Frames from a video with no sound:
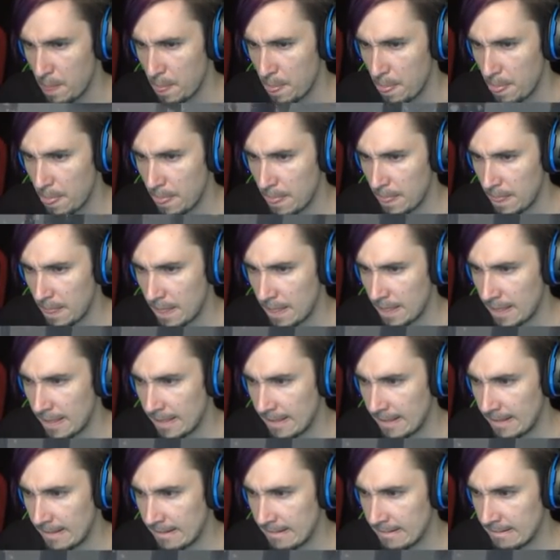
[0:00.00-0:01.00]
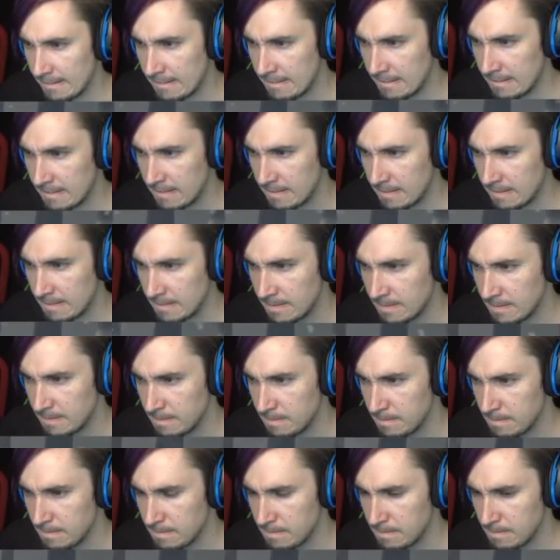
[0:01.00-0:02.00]

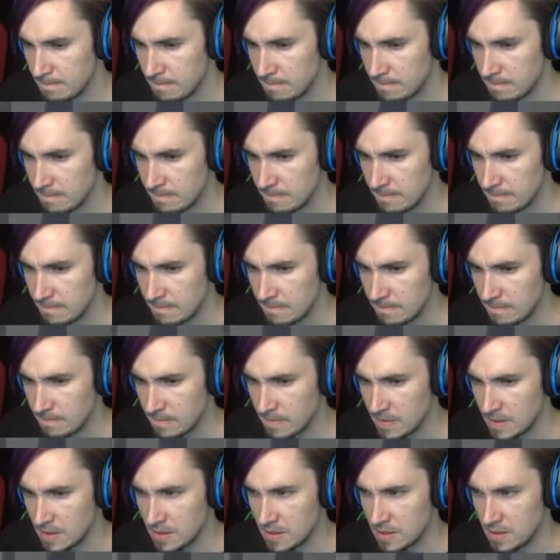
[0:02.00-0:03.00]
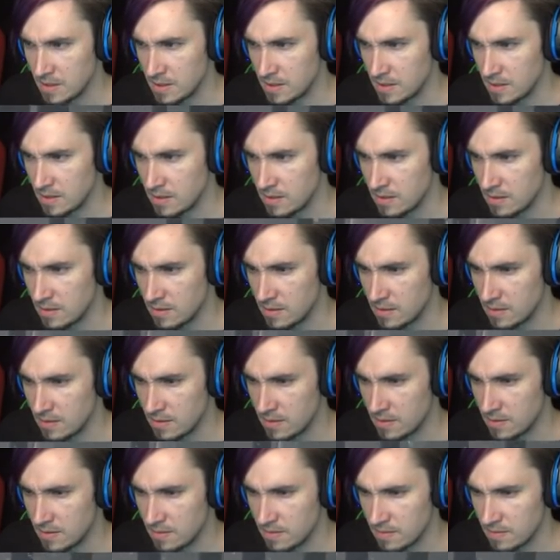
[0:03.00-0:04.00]

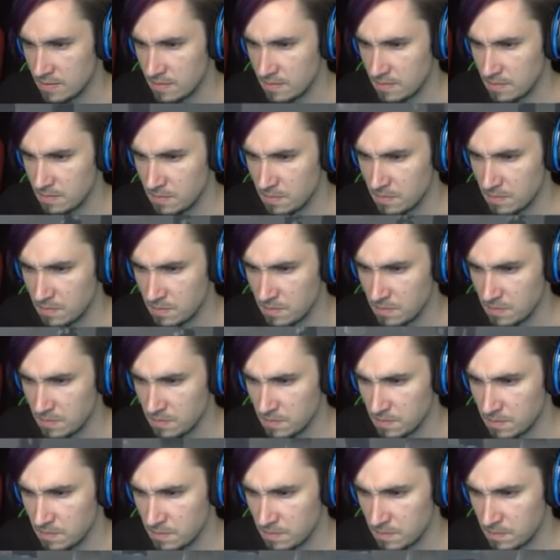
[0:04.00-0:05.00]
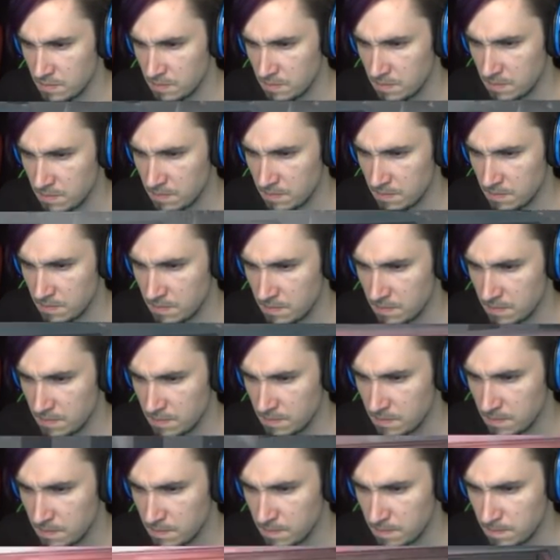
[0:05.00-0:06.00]

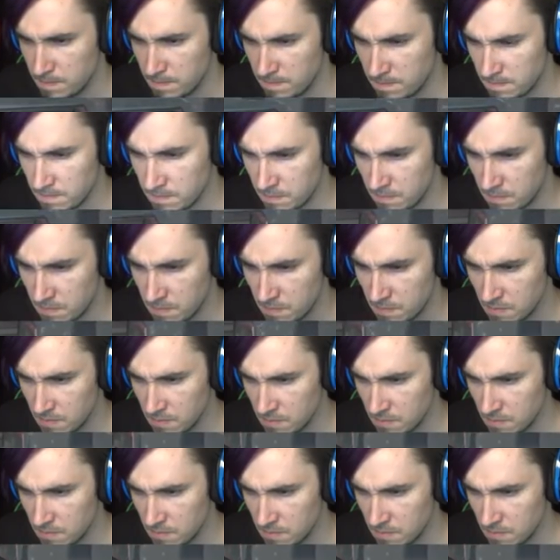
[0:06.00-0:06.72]
(no one is talking)